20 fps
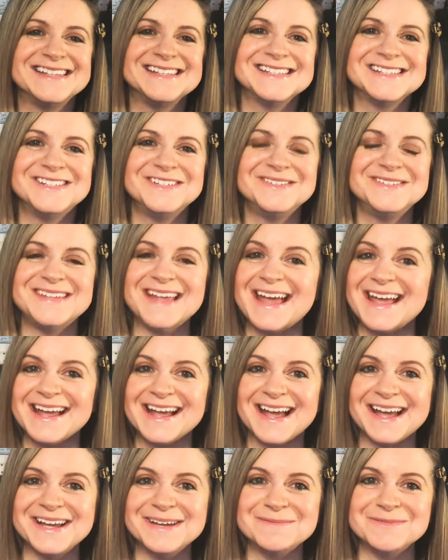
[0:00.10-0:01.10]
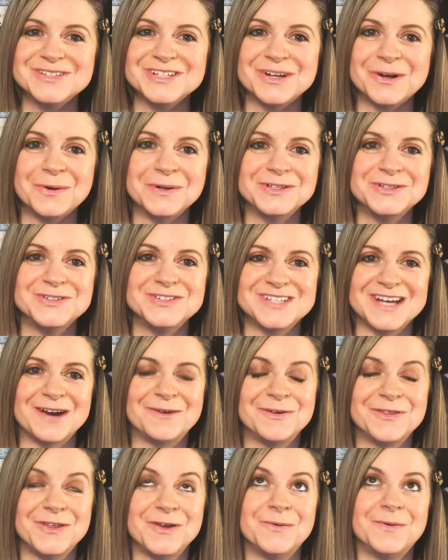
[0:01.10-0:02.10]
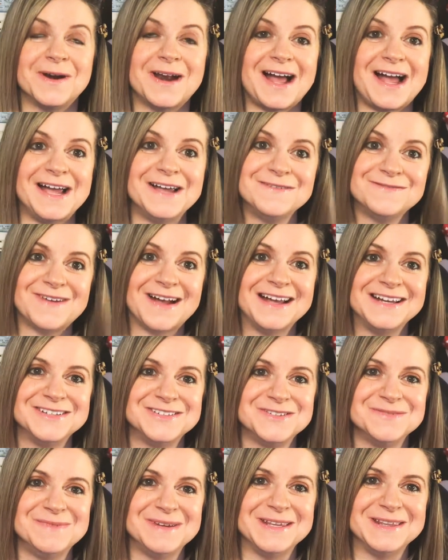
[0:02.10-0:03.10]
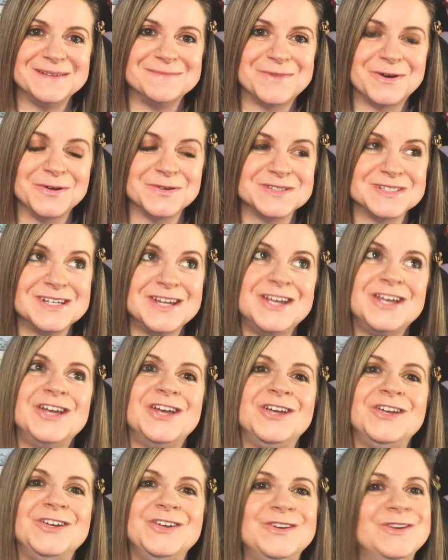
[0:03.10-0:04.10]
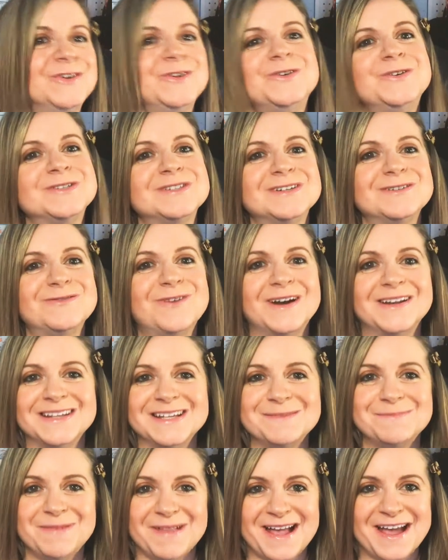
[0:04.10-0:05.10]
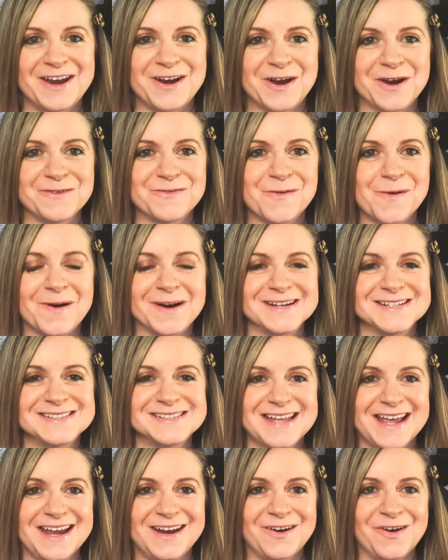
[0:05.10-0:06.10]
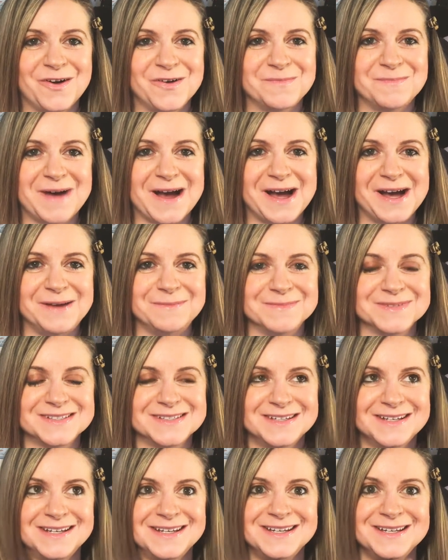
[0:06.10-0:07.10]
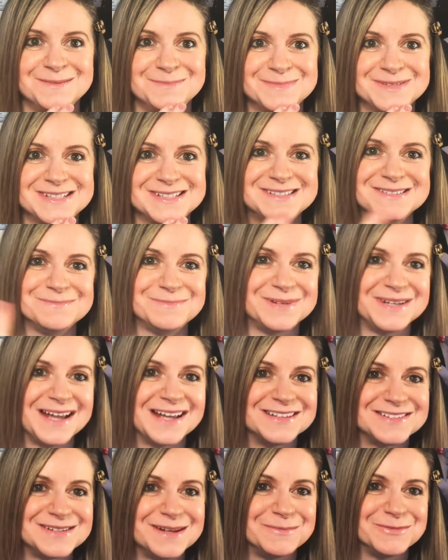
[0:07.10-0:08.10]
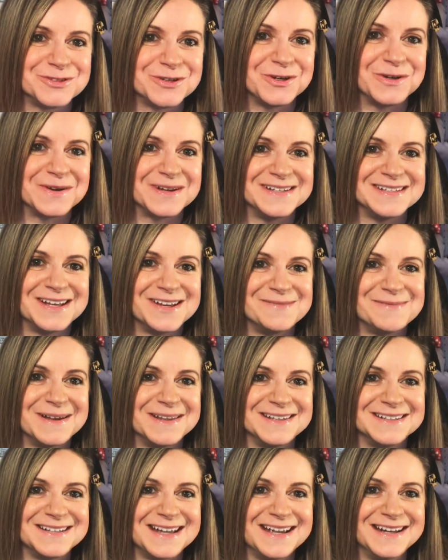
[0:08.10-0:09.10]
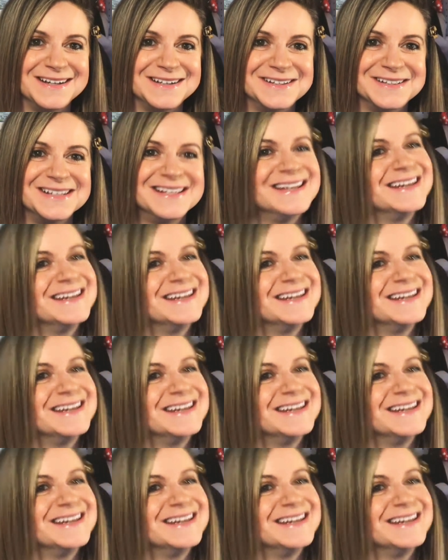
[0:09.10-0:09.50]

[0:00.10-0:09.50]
today I am going to share with you what I find to be the most user-friendly planner for stay-at-home moms. P S I'm sure you can tell by the title,